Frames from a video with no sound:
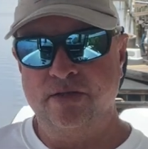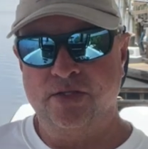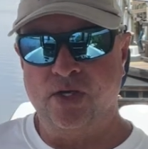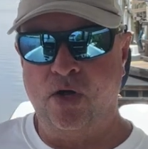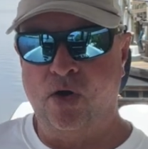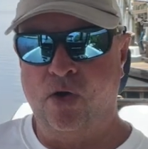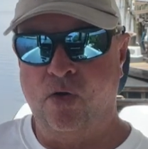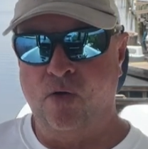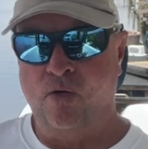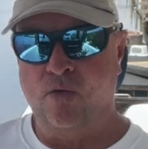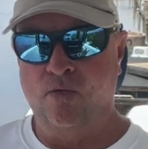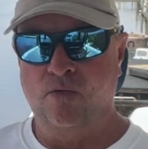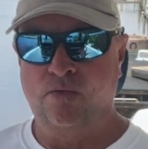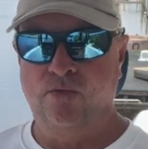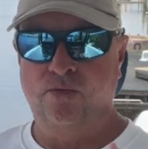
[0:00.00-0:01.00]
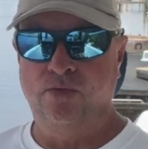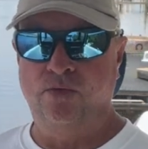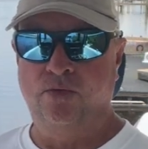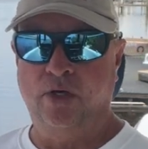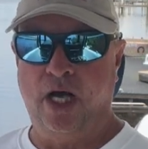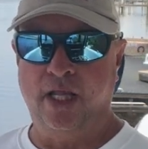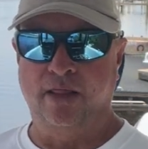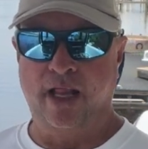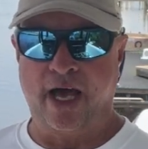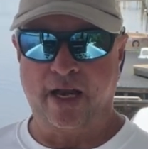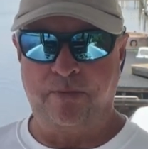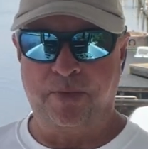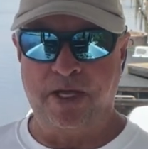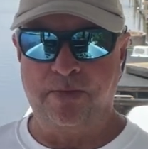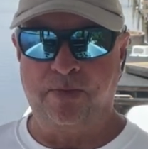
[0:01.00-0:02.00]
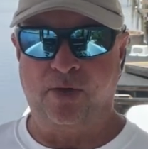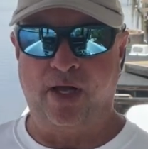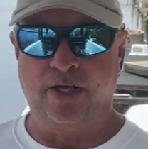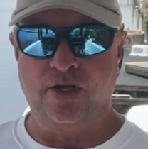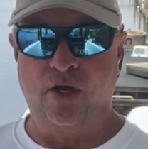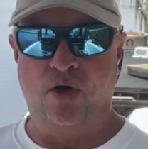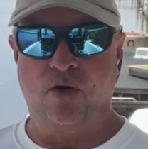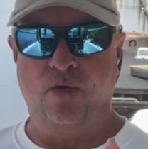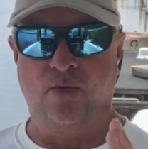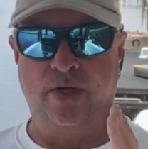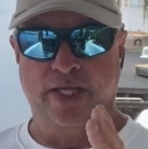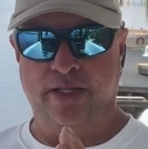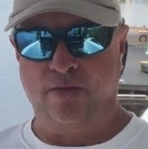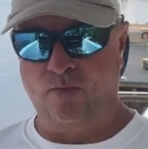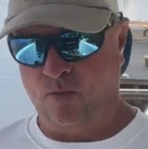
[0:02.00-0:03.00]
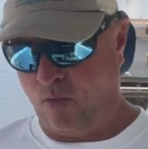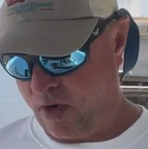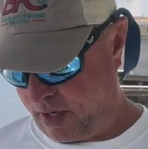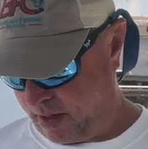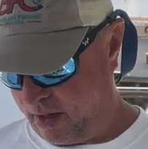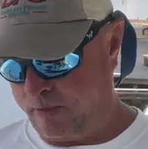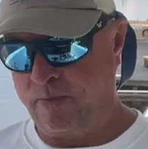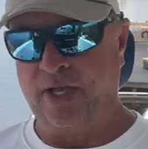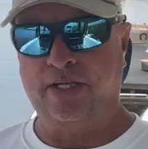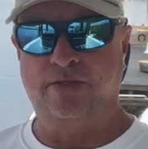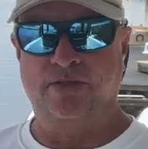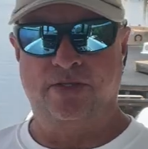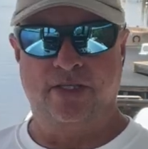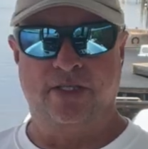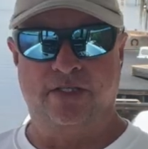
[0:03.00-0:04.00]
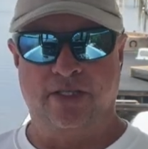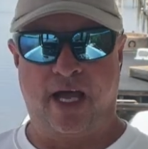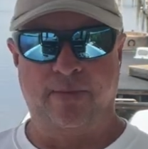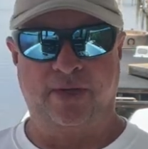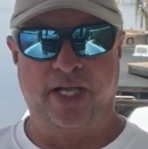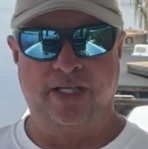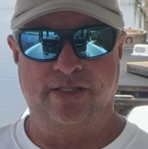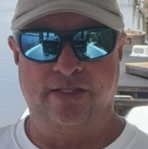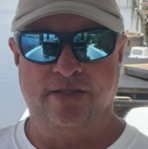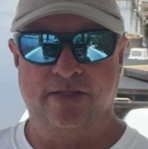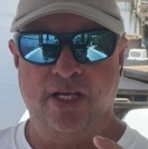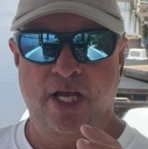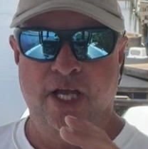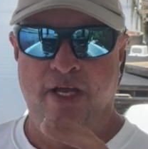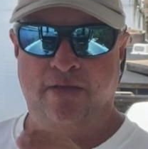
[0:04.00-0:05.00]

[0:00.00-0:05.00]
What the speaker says: So a lot of people I know, in one of the pictures in the top catches,